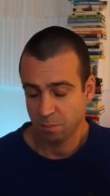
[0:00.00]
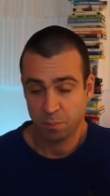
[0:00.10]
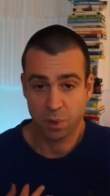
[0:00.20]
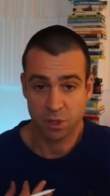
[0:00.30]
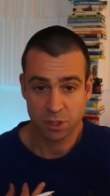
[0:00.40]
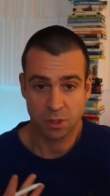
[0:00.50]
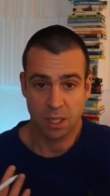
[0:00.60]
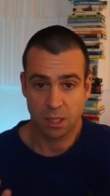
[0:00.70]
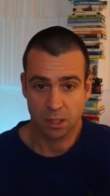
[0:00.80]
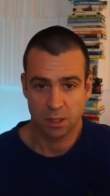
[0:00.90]

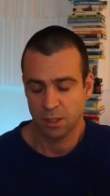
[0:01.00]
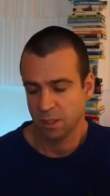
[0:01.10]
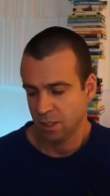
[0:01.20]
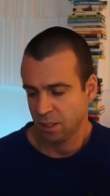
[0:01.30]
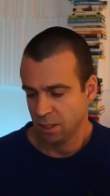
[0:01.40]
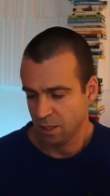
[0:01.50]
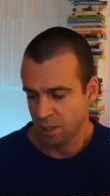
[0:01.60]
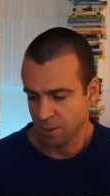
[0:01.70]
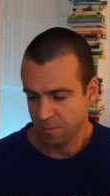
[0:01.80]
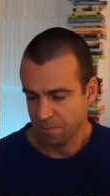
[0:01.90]
personal
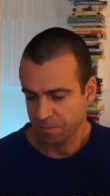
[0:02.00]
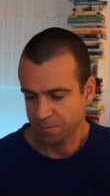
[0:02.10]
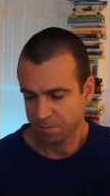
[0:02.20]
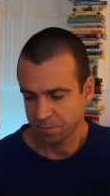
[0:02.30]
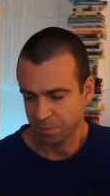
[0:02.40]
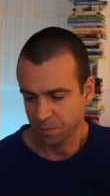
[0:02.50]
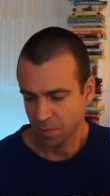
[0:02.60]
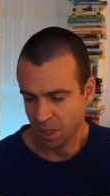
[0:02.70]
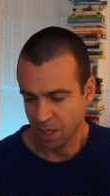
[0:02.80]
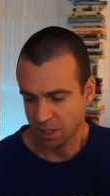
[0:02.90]
um,
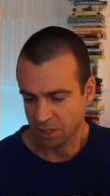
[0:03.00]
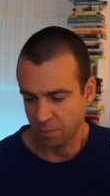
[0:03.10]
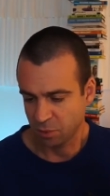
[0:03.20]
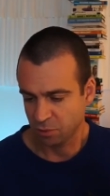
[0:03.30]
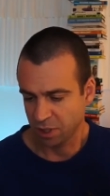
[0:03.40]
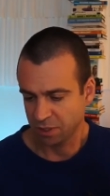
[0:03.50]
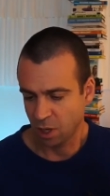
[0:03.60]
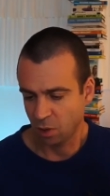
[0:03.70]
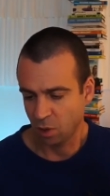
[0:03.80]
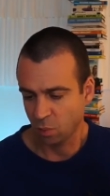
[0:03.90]
assumption right
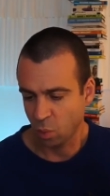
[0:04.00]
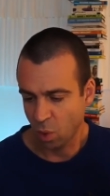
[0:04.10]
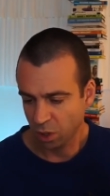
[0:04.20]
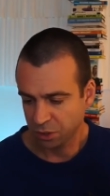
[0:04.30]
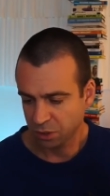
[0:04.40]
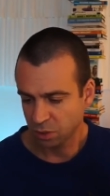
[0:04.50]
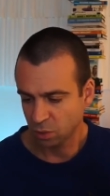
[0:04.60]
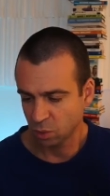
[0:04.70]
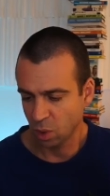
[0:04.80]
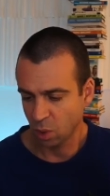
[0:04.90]
now on what
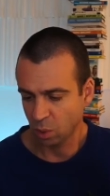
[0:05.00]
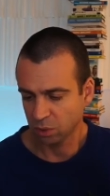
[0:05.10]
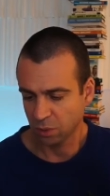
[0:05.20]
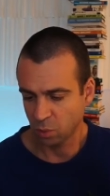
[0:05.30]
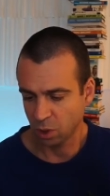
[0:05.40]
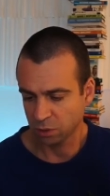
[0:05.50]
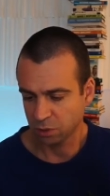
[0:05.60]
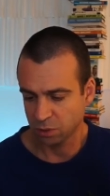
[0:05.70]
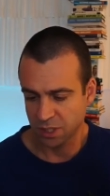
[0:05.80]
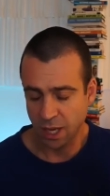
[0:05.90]
to hold and what
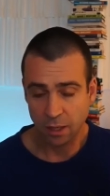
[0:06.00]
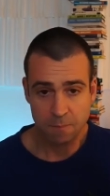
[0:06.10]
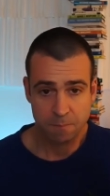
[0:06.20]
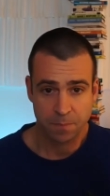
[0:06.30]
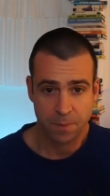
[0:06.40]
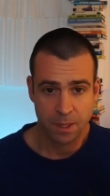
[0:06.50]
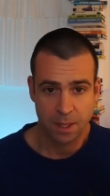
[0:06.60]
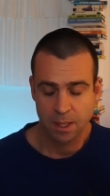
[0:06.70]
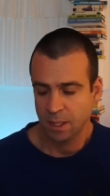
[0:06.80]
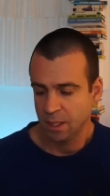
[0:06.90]
to sell.
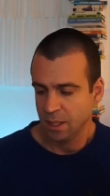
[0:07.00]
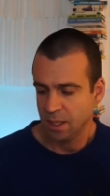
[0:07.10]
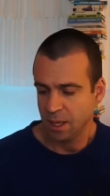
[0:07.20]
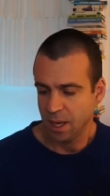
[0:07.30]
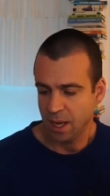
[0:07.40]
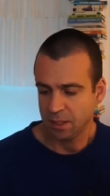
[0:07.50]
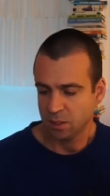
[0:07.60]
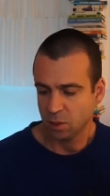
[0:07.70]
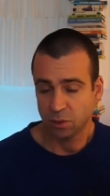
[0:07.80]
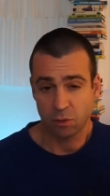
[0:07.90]
And
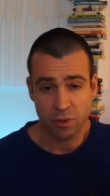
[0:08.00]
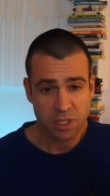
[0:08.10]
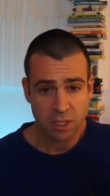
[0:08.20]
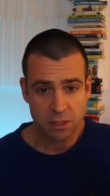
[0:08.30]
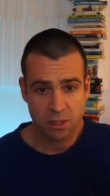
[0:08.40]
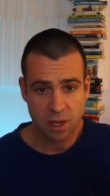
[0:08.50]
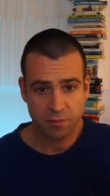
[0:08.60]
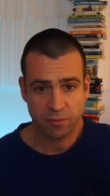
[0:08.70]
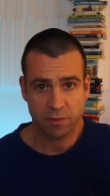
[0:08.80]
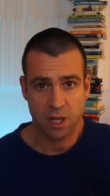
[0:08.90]
so the risky
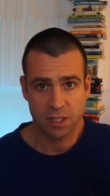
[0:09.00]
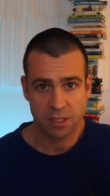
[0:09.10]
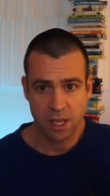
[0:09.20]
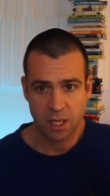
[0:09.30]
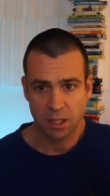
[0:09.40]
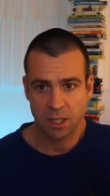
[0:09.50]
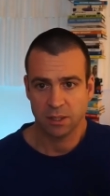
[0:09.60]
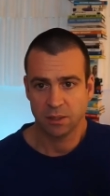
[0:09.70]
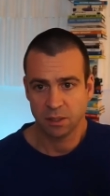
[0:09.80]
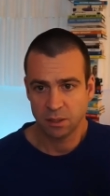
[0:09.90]
stuff I sell
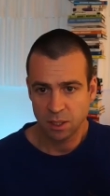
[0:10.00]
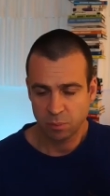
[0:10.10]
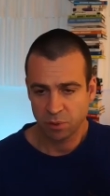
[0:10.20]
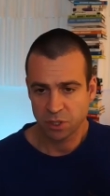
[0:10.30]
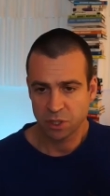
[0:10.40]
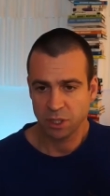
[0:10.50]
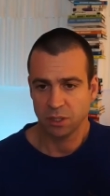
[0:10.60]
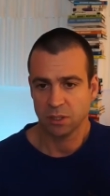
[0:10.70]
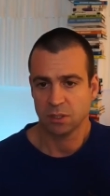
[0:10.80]
and the depreciating